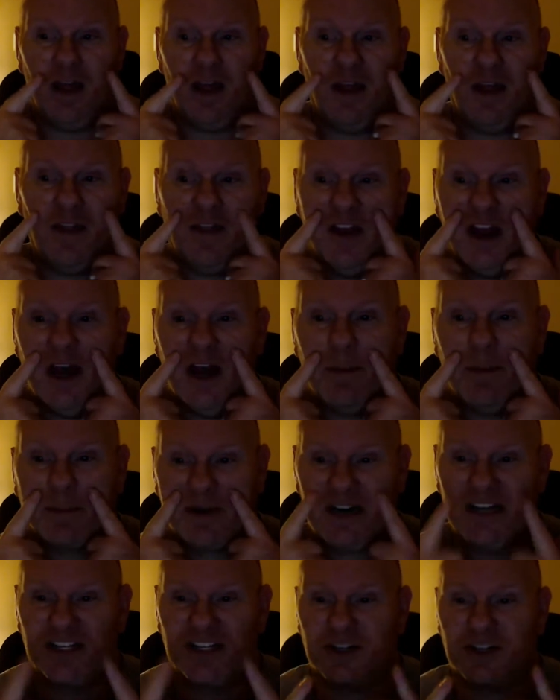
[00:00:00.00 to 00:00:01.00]
the upper
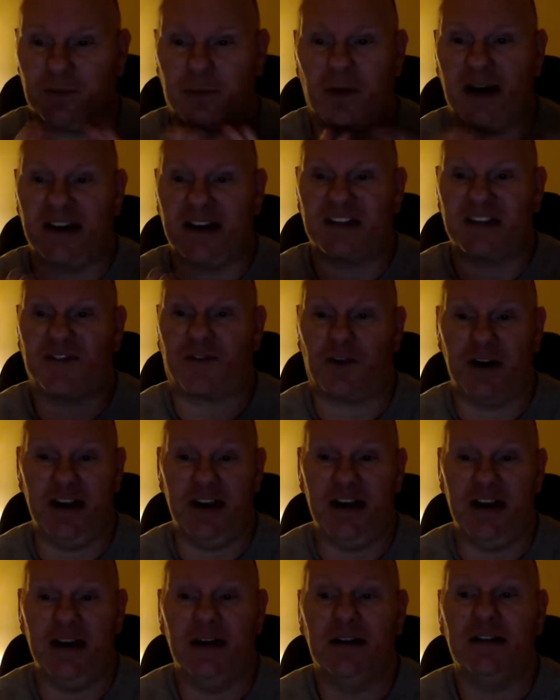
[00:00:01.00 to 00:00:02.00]
denture breaks
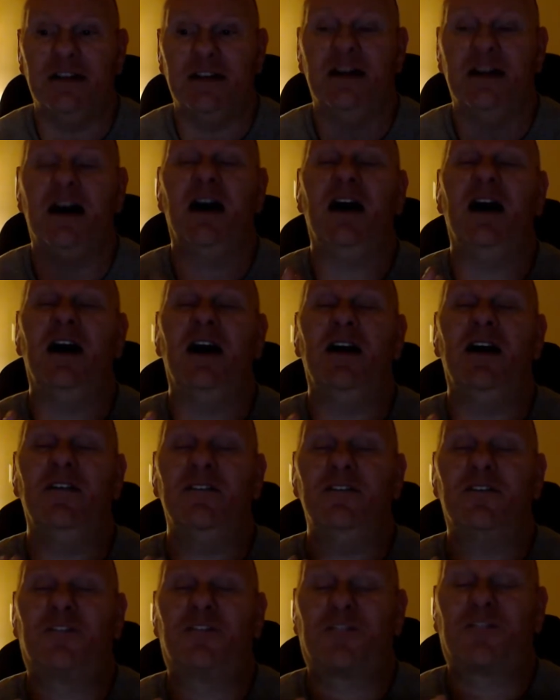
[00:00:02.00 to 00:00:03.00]
free
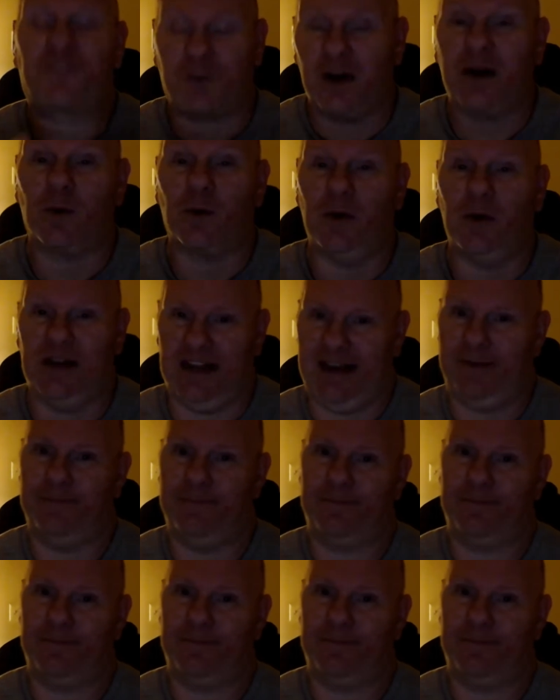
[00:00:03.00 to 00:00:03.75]
frequently.